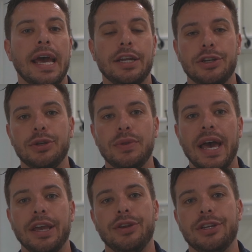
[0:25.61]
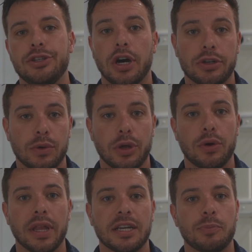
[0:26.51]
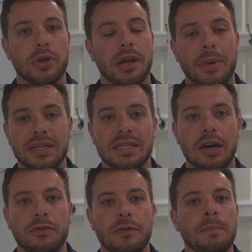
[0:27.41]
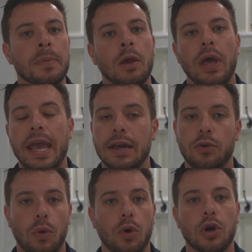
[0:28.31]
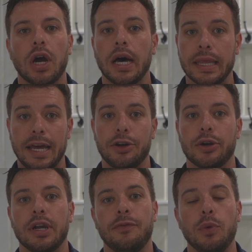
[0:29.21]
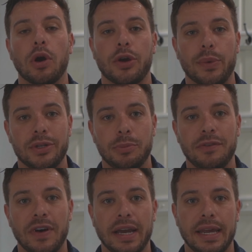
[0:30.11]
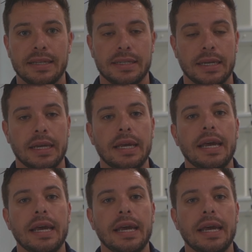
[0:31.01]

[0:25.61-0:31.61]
and to do that, you need to talk to a local expert like myself and or a lender if you are going to be financing.